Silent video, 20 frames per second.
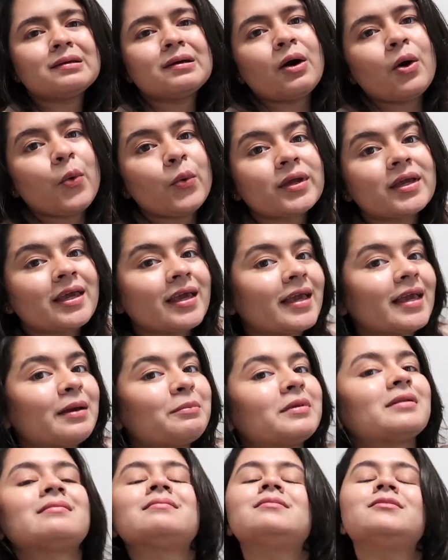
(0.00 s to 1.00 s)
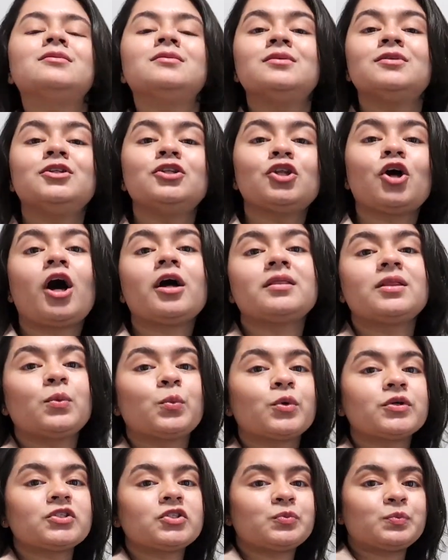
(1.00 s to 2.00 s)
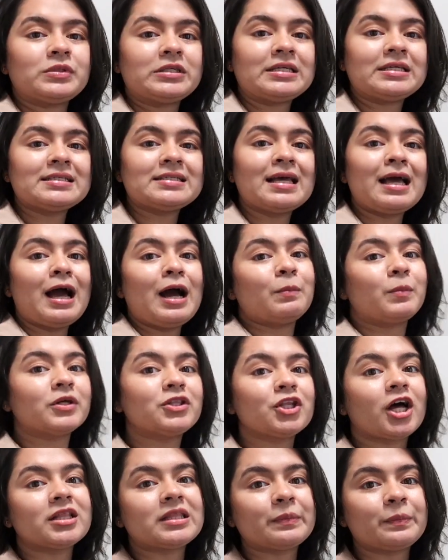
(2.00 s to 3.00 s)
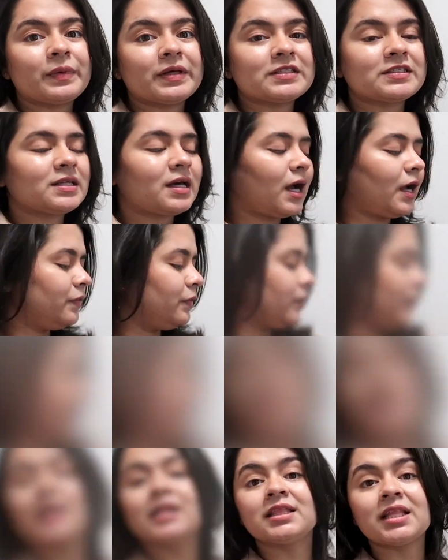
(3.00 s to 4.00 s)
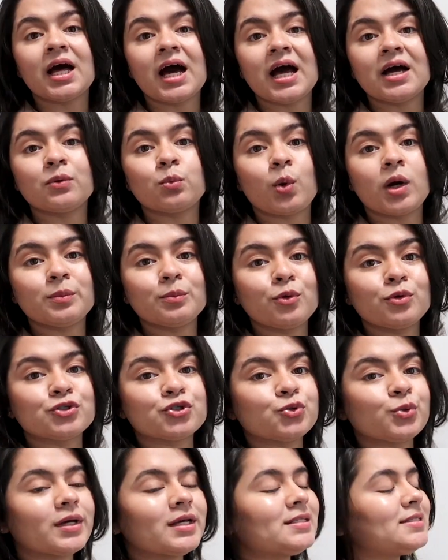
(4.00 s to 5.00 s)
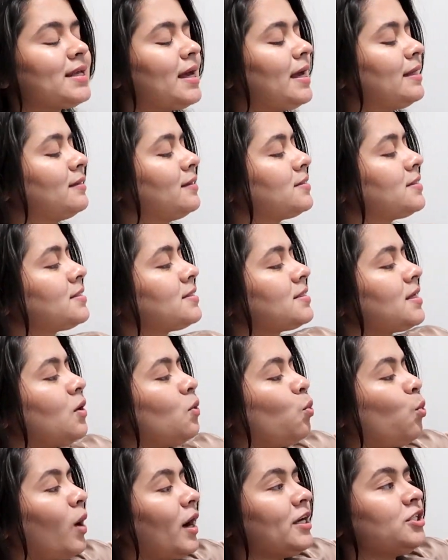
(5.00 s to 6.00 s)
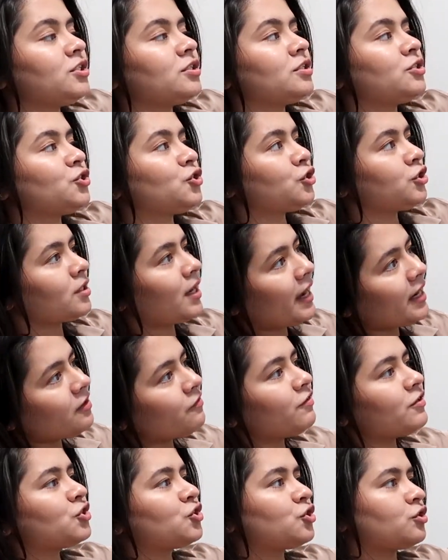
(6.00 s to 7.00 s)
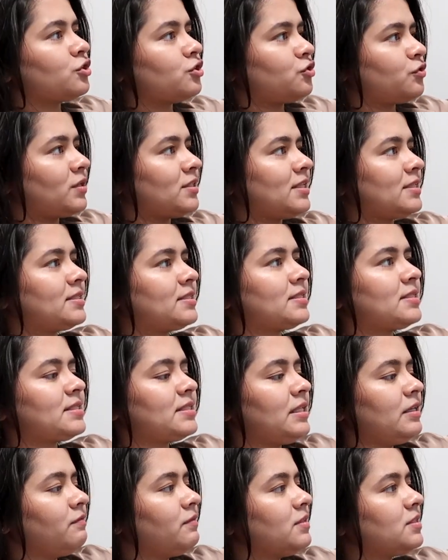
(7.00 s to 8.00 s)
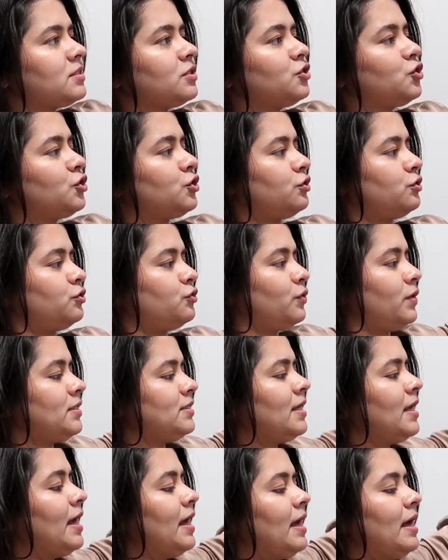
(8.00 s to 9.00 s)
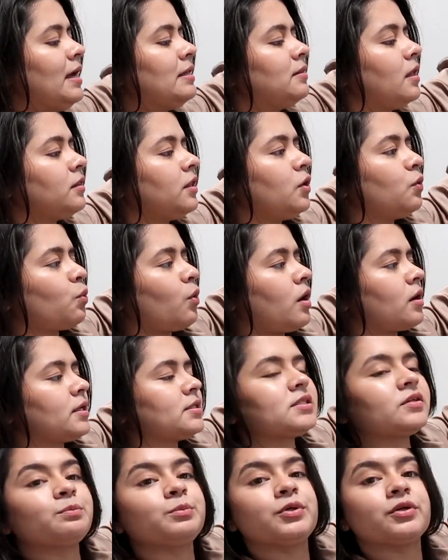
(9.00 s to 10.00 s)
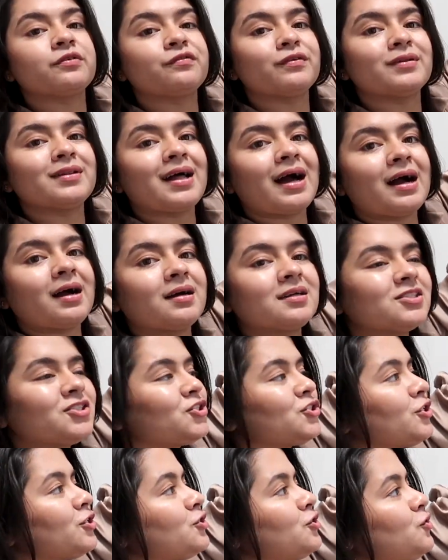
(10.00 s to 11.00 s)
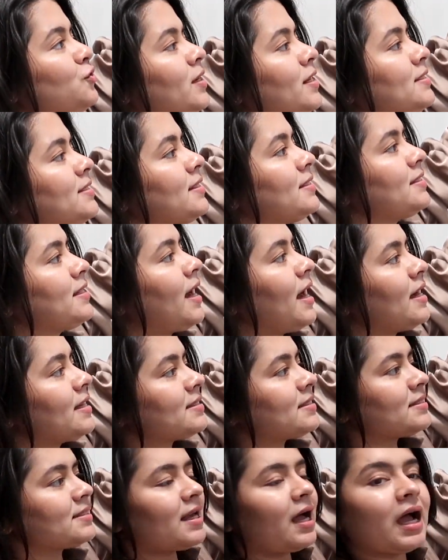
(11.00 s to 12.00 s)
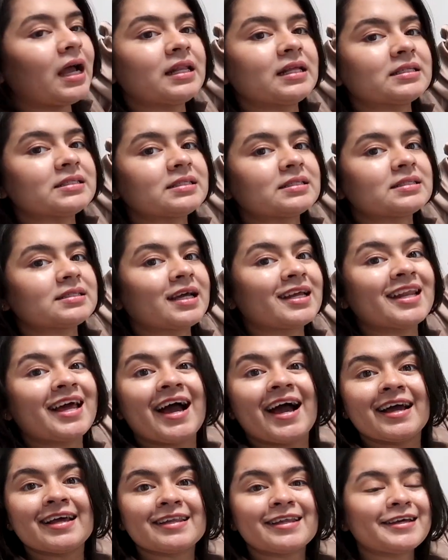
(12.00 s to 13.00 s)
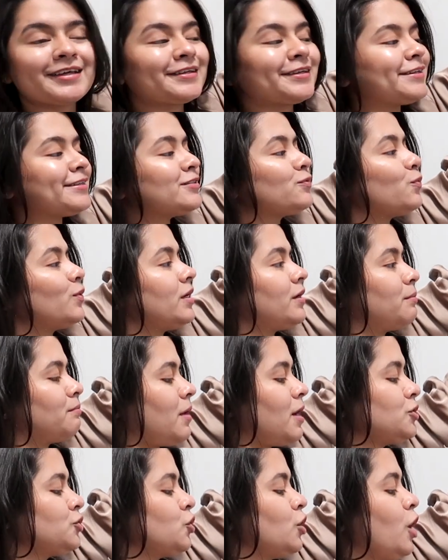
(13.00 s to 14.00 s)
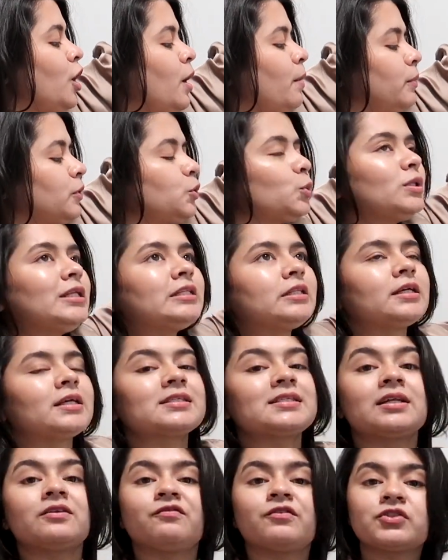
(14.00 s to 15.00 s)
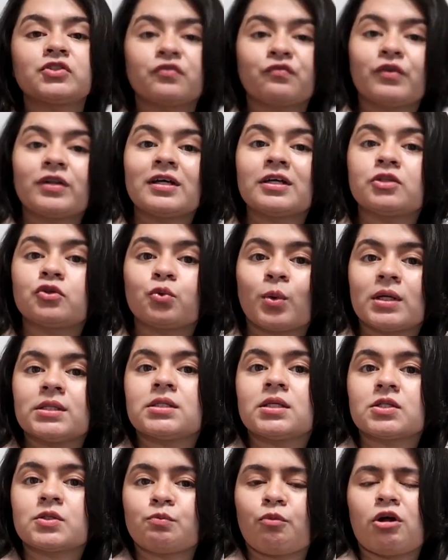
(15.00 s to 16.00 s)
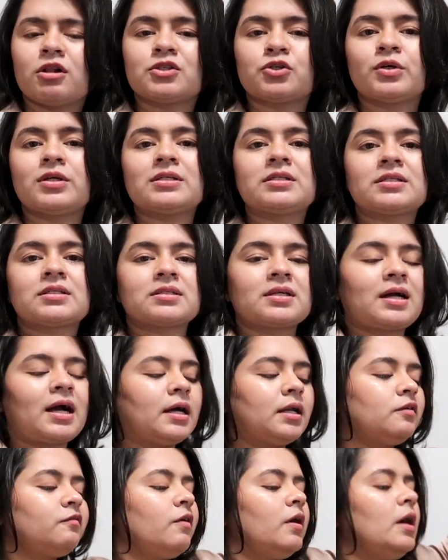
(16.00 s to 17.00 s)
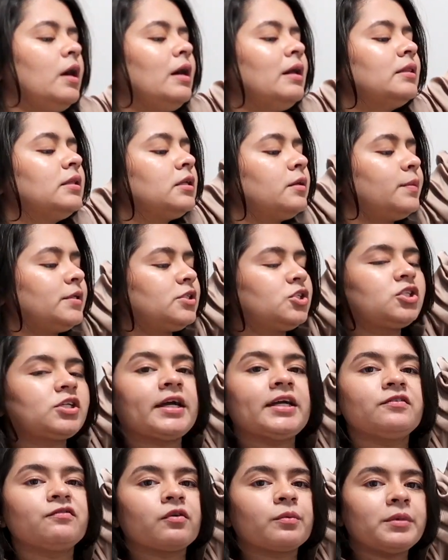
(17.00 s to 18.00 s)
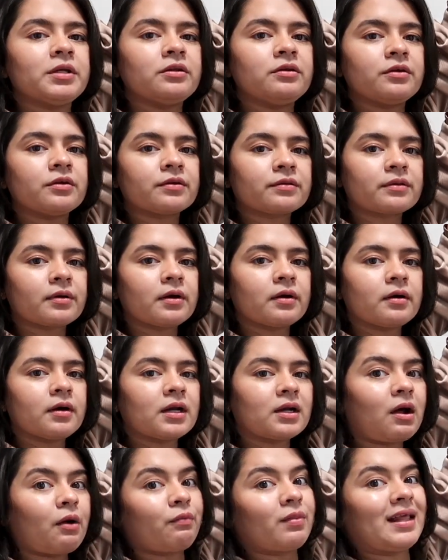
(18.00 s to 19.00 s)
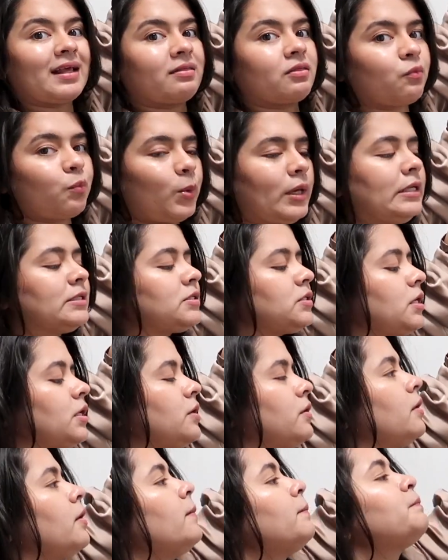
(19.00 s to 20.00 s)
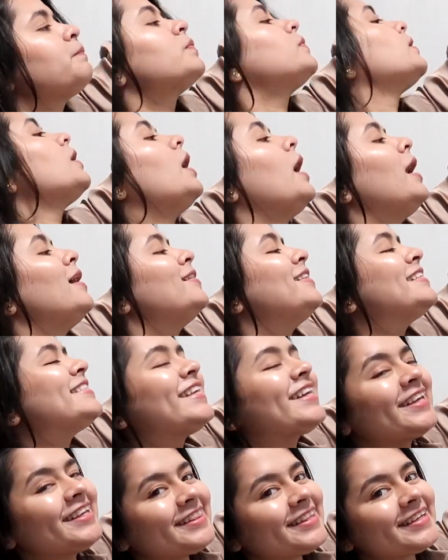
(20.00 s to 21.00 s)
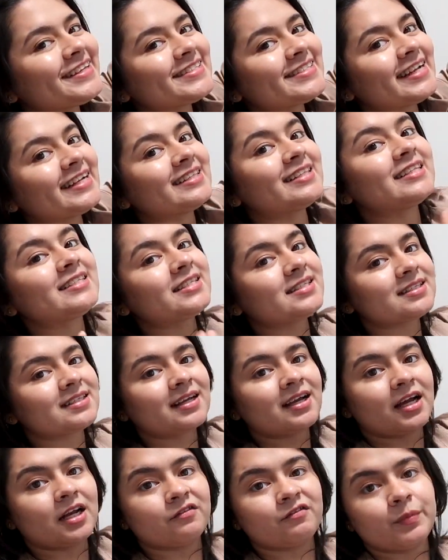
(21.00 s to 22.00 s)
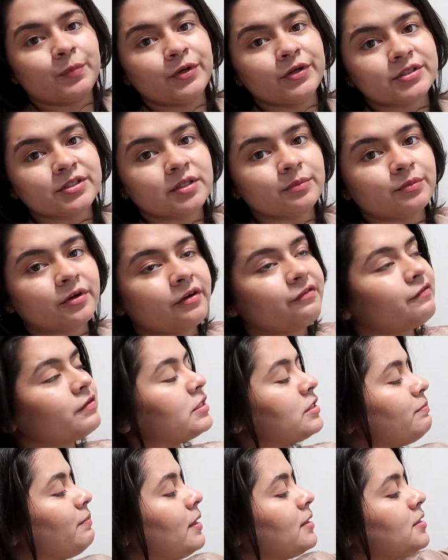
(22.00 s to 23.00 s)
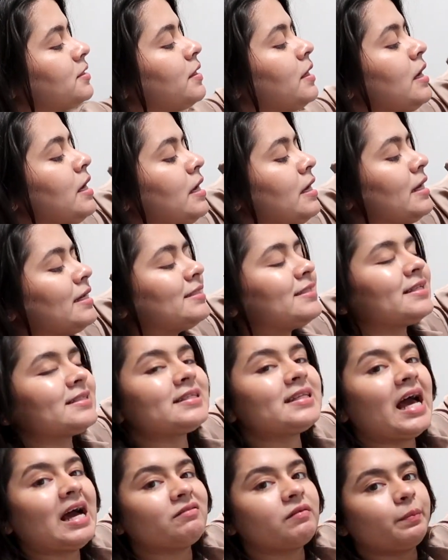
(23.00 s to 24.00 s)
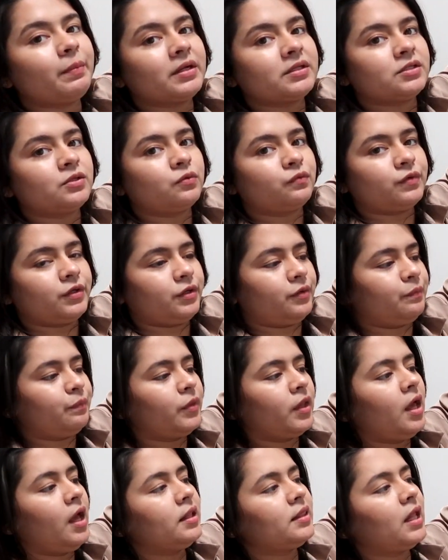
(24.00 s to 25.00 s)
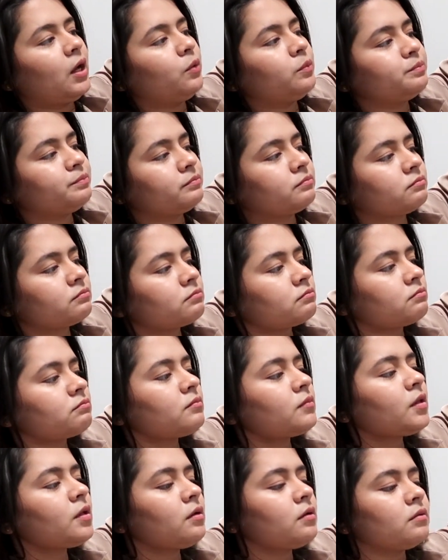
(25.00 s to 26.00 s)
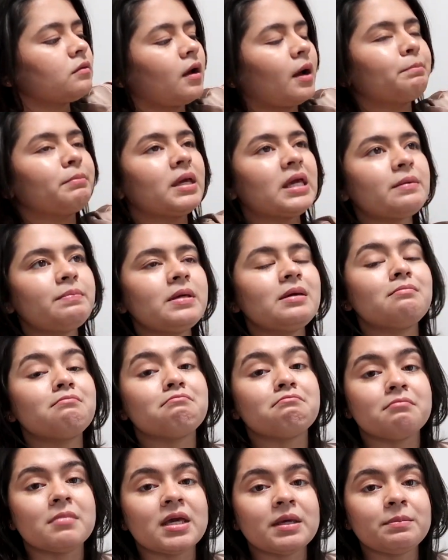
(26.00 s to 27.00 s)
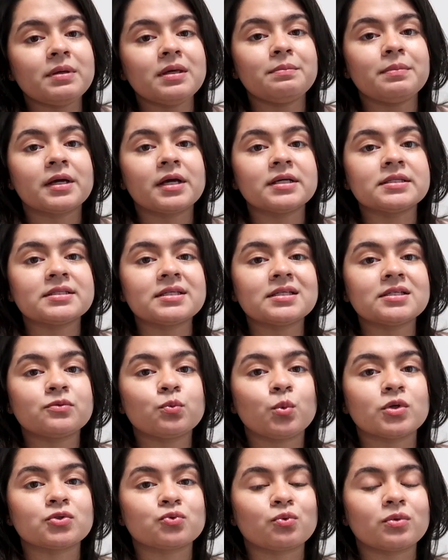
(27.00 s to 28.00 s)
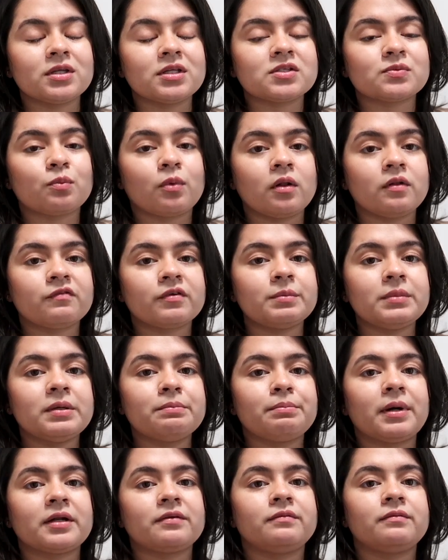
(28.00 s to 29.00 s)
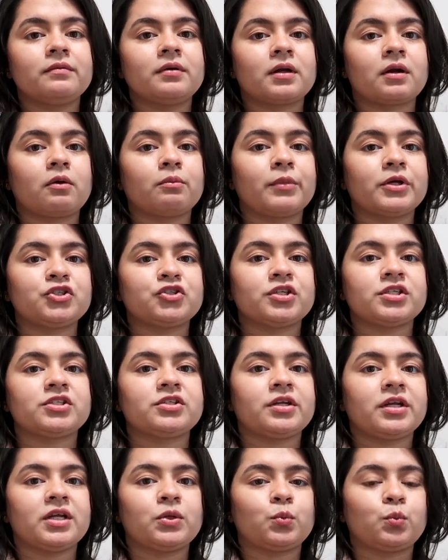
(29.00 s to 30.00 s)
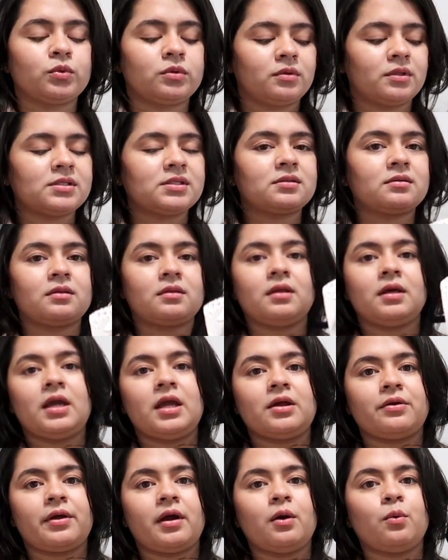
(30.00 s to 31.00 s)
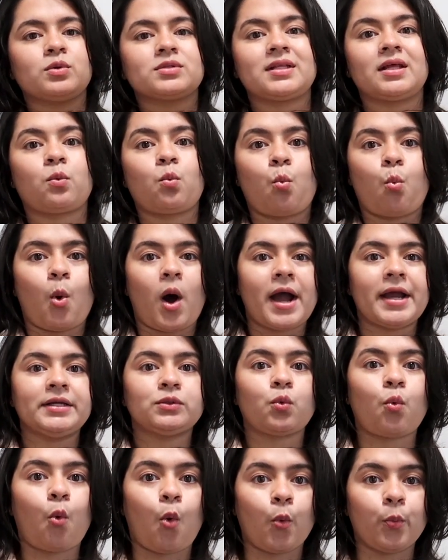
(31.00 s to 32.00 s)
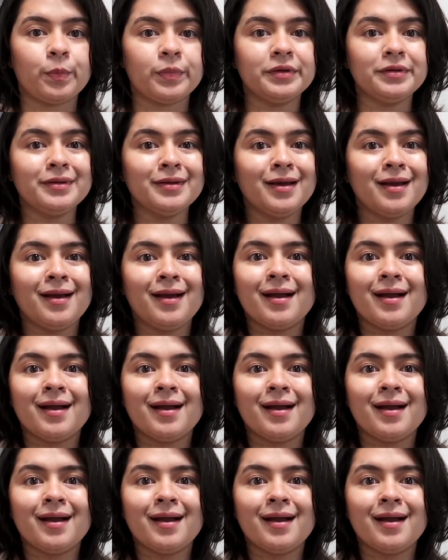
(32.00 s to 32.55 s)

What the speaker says: okay. I mean, not the worst piece, but not the best either. And now I have one more dress, and this is a white kind of a shirt dress. It's a sleeveless shirt dress. Nothing wrong, it's a beautiful shirt dress. It has this eyelet design. I like it very much, but the only thing is that first of all, it runs small, so it's kind of a little bit tight for me near the around like the waist area. And the second thing is that this is kind of a personal preference, but it doesn't have a button over here. Now maybe because it was running small for me, but around my chest area, this area was like wide open,